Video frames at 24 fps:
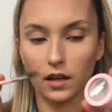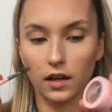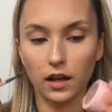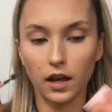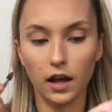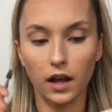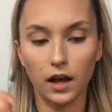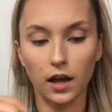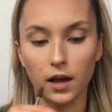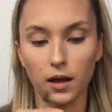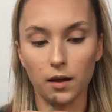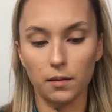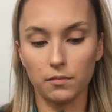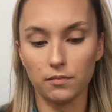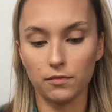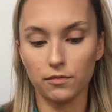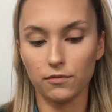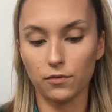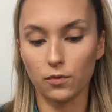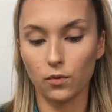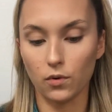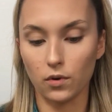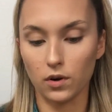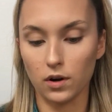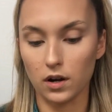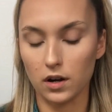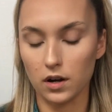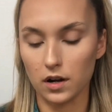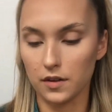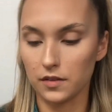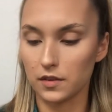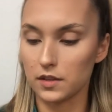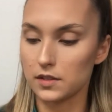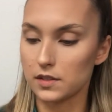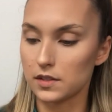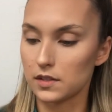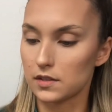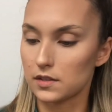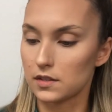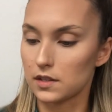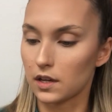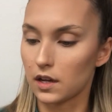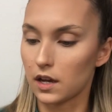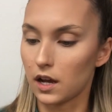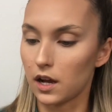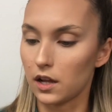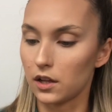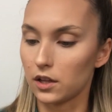and this is the
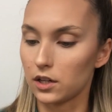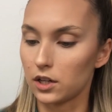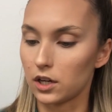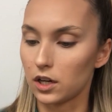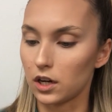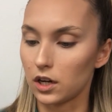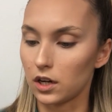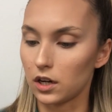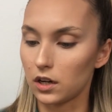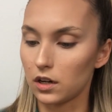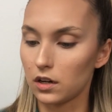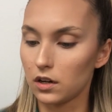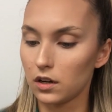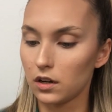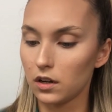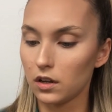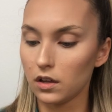color,